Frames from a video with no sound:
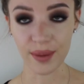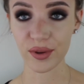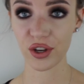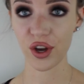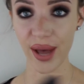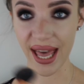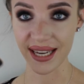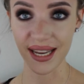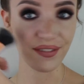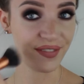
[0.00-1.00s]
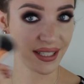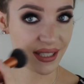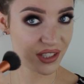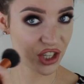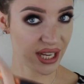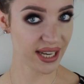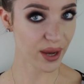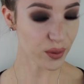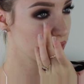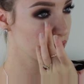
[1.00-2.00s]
I'm going to go ahead and fix this cheek now.